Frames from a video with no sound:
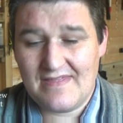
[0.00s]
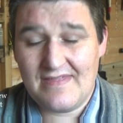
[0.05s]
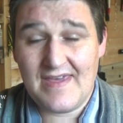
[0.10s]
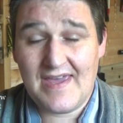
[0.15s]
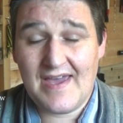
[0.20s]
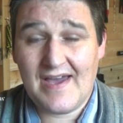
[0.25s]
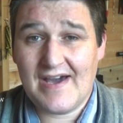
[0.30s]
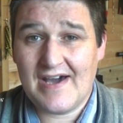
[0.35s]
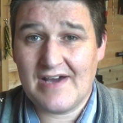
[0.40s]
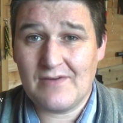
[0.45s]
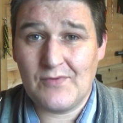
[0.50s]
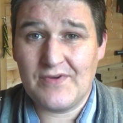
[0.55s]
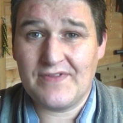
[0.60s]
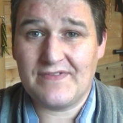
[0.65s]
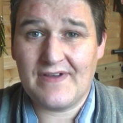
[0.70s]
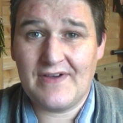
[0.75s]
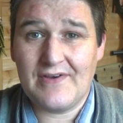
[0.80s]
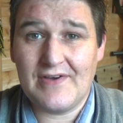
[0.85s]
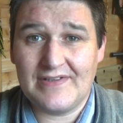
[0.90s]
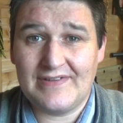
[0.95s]
they are
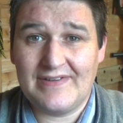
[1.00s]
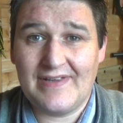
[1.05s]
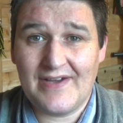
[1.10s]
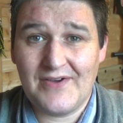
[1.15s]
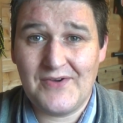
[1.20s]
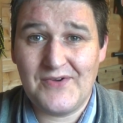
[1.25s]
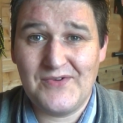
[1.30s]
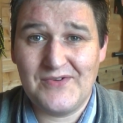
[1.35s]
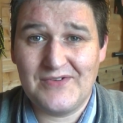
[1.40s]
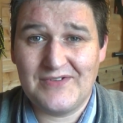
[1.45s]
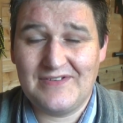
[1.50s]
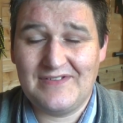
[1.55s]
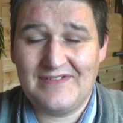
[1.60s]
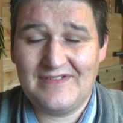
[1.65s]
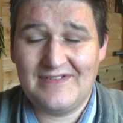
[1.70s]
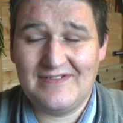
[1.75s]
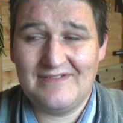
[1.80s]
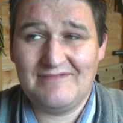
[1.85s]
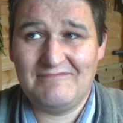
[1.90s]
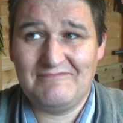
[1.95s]
without a doubt
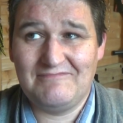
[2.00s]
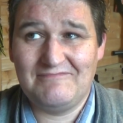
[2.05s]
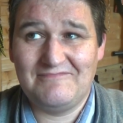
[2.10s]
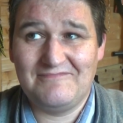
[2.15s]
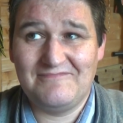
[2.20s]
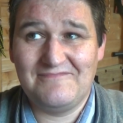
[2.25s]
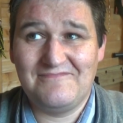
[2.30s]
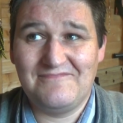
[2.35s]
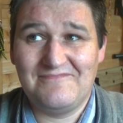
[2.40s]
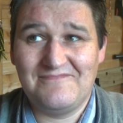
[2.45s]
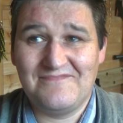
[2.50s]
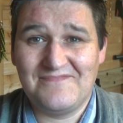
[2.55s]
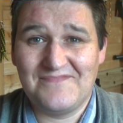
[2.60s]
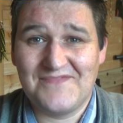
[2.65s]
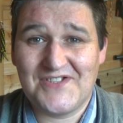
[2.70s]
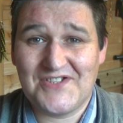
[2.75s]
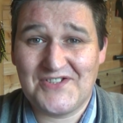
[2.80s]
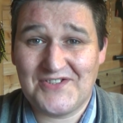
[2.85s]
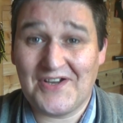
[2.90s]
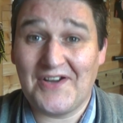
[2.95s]

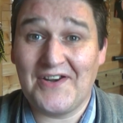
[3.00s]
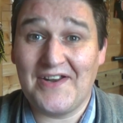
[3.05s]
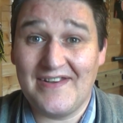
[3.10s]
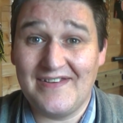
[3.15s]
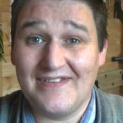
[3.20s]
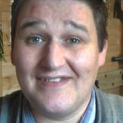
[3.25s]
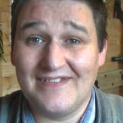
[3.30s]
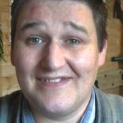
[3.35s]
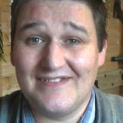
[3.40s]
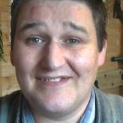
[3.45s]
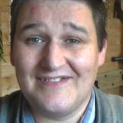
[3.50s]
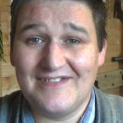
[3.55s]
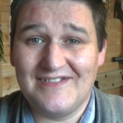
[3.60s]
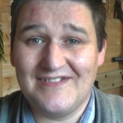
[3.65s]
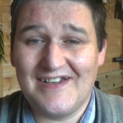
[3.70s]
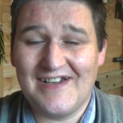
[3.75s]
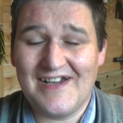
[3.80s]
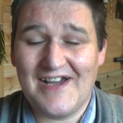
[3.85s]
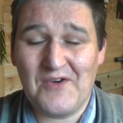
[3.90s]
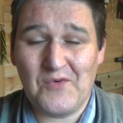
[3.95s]
stunning
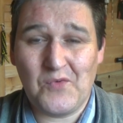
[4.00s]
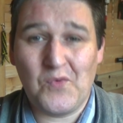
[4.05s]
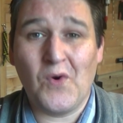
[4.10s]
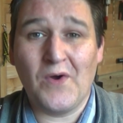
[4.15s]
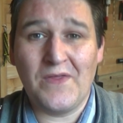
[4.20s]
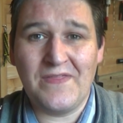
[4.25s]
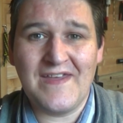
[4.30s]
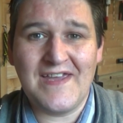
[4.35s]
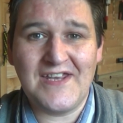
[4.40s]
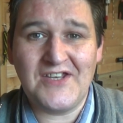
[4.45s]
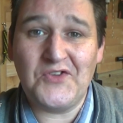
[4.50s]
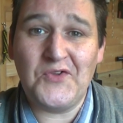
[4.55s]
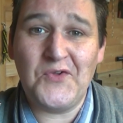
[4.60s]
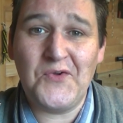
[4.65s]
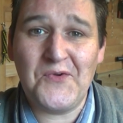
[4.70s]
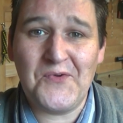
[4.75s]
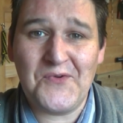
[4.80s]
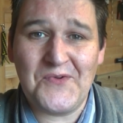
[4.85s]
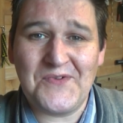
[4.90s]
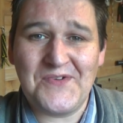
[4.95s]
at what they
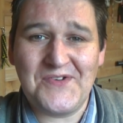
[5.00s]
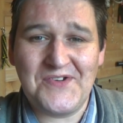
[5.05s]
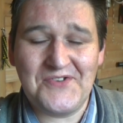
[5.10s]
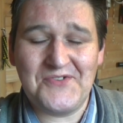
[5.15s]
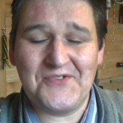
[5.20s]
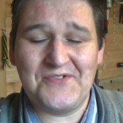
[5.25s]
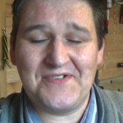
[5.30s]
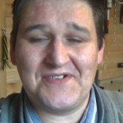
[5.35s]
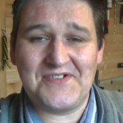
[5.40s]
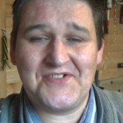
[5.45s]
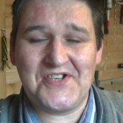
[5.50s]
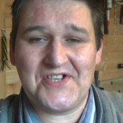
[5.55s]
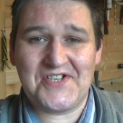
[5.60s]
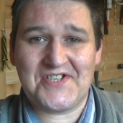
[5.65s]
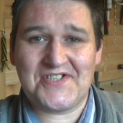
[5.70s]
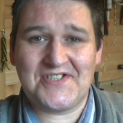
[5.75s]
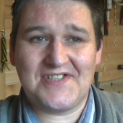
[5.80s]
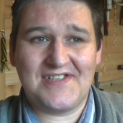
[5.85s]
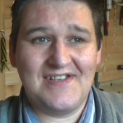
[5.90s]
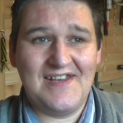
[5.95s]
do you know they're
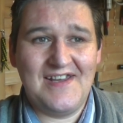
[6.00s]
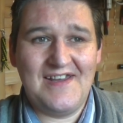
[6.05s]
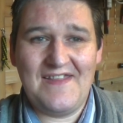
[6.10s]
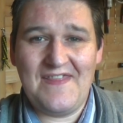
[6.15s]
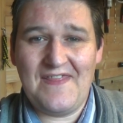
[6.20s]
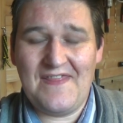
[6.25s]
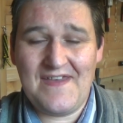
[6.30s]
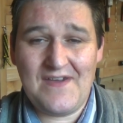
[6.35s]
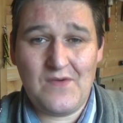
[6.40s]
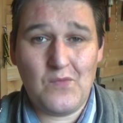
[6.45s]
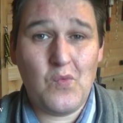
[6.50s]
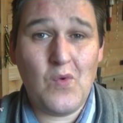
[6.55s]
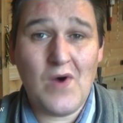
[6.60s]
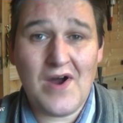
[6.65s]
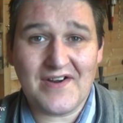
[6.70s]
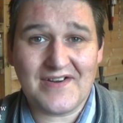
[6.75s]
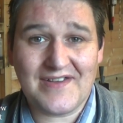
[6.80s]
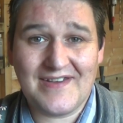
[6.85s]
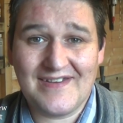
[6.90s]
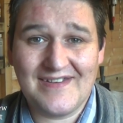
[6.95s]
just they
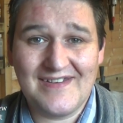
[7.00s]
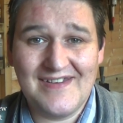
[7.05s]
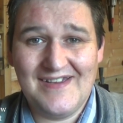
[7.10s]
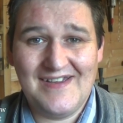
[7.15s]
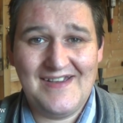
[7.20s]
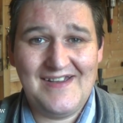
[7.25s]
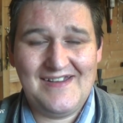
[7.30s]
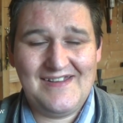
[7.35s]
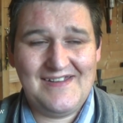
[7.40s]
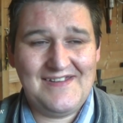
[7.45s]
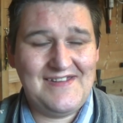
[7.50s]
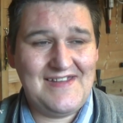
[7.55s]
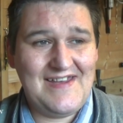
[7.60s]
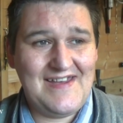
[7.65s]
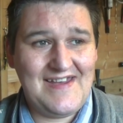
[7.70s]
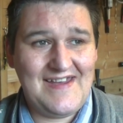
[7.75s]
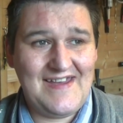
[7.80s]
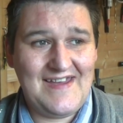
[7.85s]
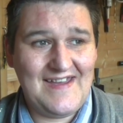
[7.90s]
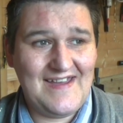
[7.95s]
work
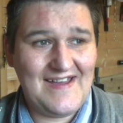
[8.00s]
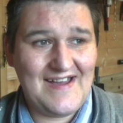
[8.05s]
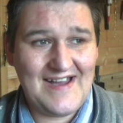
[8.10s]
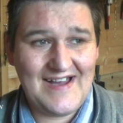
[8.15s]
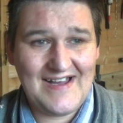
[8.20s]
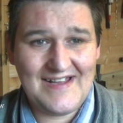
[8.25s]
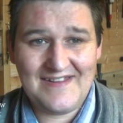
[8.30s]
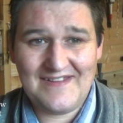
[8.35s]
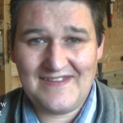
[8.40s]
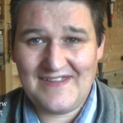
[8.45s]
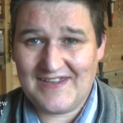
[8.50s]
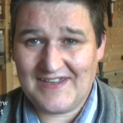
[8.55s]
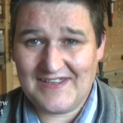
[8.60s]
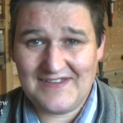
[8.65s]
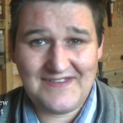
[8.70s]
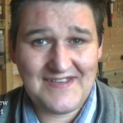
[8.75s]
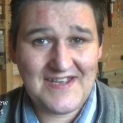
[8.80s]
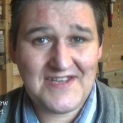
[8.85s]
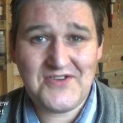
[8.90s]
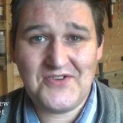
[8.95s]
uh, and they
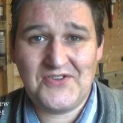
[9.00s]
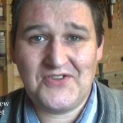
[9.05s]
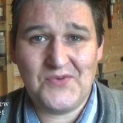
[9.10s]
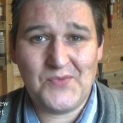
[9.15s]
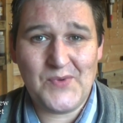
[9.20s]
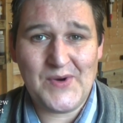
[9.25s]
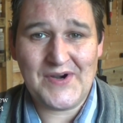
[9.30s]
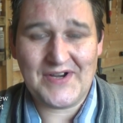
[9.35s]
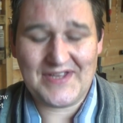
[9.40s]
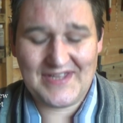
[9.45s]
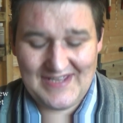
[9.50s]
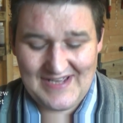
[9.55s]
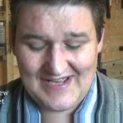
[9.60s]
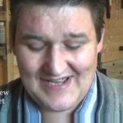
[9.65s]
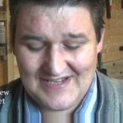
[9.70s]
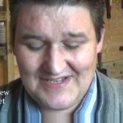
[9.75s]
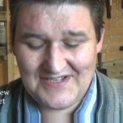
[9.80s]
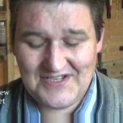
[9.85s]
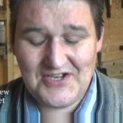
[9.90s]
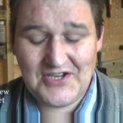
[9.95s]
continue to work
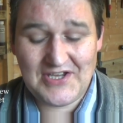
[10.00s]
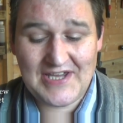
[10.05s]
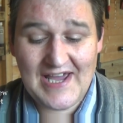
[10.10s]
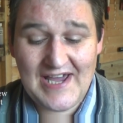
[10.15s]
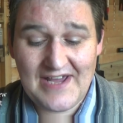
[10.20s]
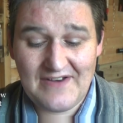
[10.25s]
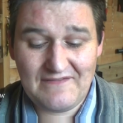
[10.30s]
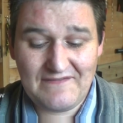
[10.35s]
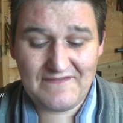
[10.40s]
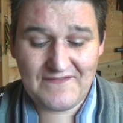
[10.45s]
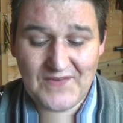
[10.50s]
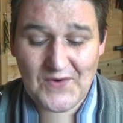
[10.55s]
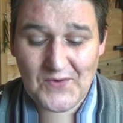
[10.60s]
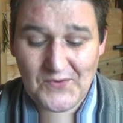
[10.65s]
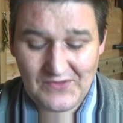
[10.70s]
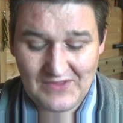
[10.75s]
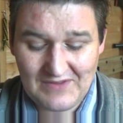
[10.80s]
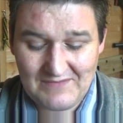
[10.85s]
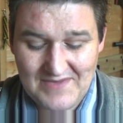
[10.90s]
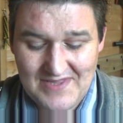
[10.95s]
and you can't
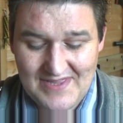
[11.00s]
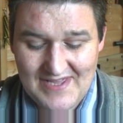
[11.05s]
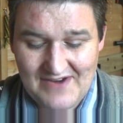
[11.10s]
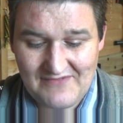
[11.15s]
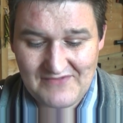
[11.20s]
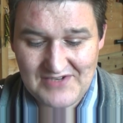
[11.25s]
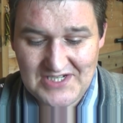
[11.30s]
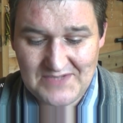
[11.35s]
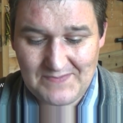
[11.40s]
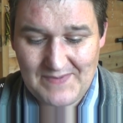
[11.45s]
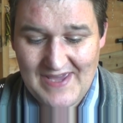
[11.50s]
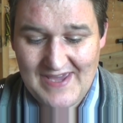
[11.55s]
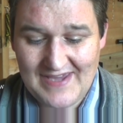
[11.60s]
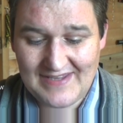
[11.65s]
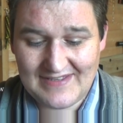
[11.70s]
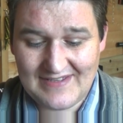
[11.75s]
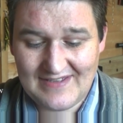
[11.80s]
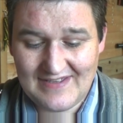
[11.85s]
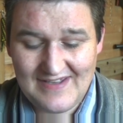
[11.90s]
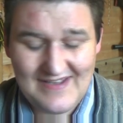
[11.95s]
fault them in that
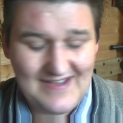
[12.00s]
respect